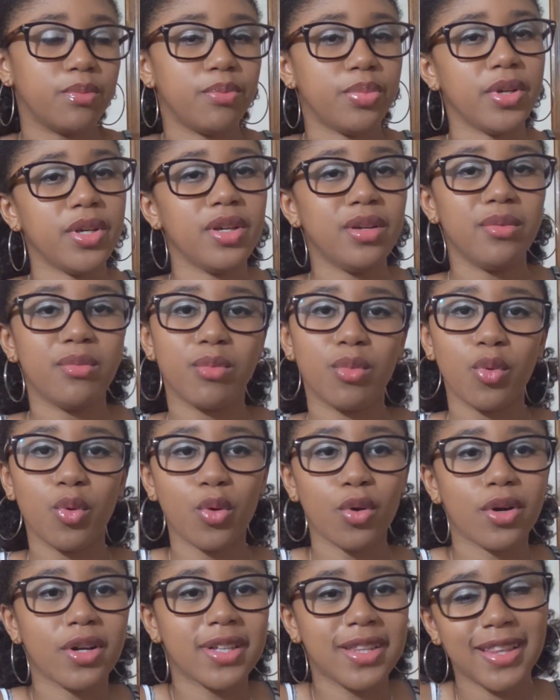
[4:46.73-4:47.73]
be
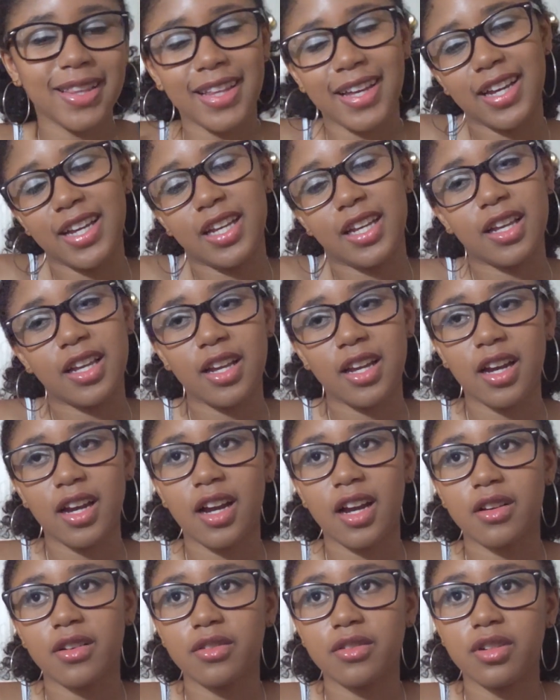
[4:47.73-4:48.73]
more like
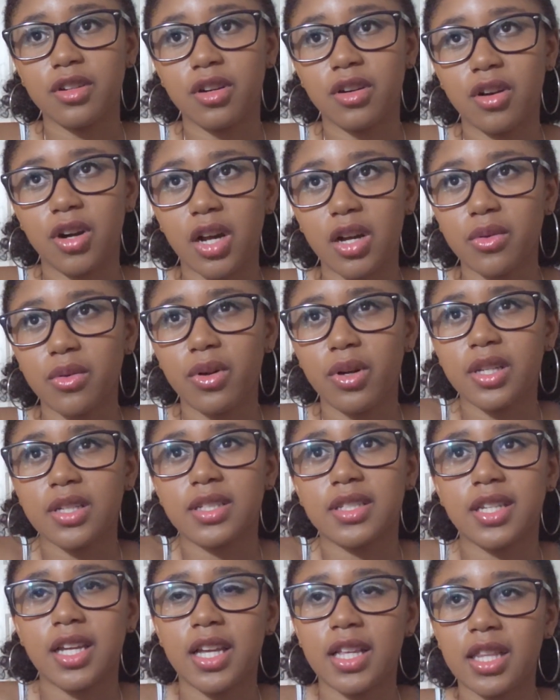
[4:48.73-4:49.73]
I don't know I don't want to
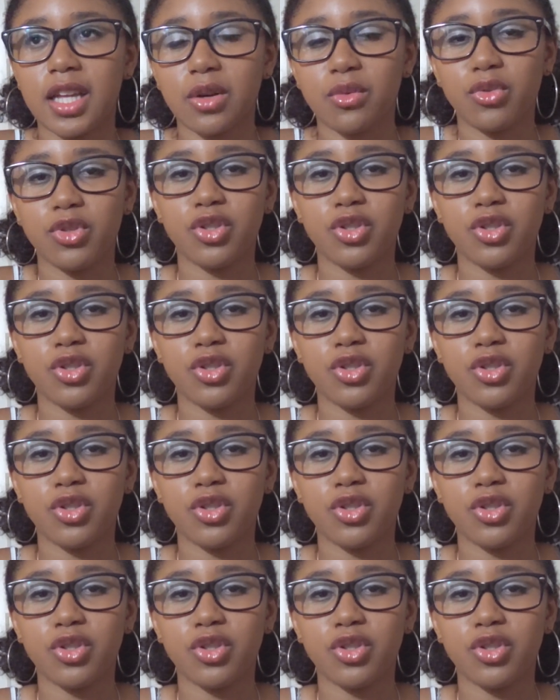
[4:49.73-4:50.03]
say like